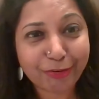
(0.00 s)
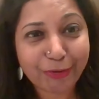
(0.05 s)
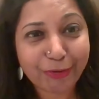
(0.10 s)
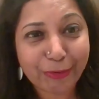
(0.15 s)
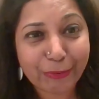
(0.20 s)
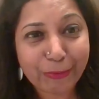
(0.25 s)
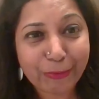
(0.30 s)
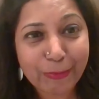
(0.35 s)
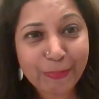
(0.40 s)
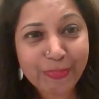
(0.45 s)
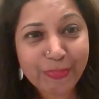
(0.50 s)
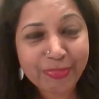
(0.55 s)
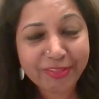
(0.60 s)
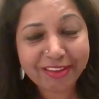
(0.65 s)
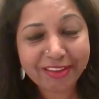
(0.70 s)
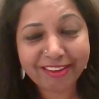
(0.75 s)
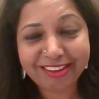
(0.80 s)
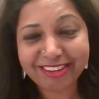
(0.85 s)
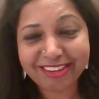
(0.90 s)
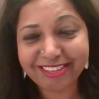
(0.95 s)
you know,
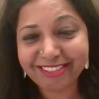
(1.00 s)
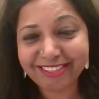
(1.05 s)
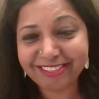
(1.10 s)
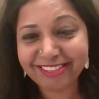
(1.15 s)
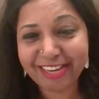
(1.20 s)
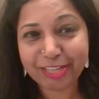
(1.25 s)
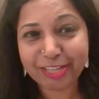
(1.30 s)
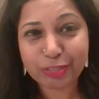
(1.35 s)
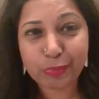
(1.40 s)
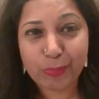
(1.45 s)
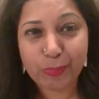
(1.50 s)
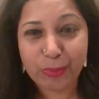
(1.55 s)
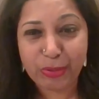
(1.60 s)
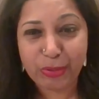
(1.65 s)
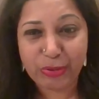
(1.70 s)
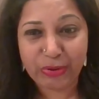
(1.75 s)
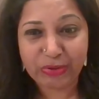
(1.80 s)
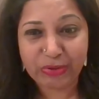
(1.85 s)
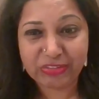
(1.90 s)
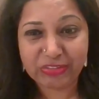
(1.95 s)

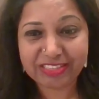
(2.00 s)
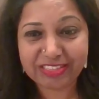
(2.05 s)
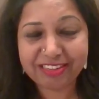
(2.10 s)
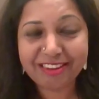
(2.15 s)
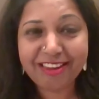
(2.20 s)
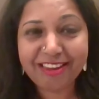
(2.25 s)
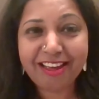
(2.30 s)
experienced.